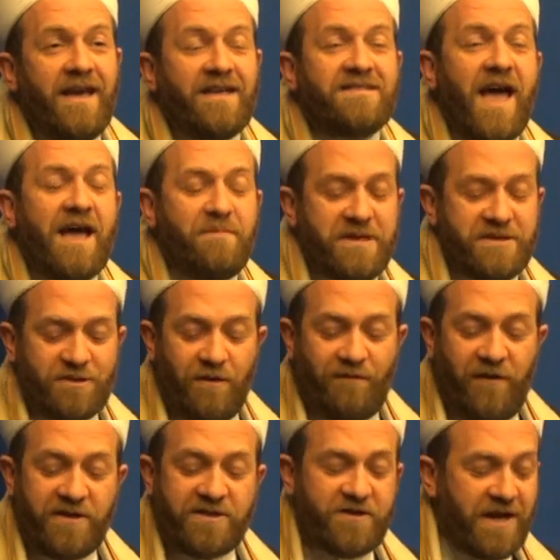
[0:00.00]
Ihsan means so
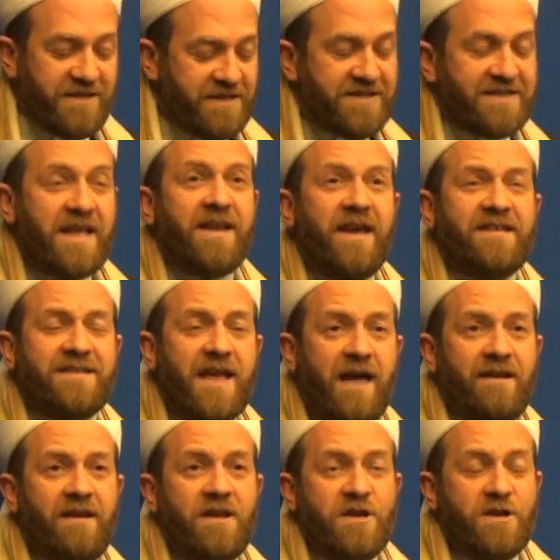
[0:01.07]
first justice, then
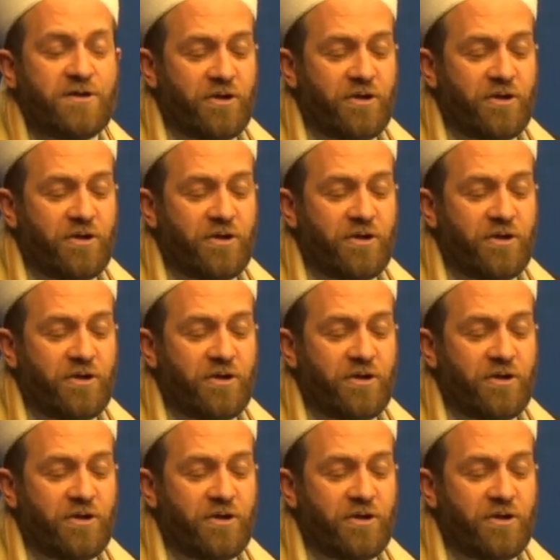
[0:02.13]
ihsan.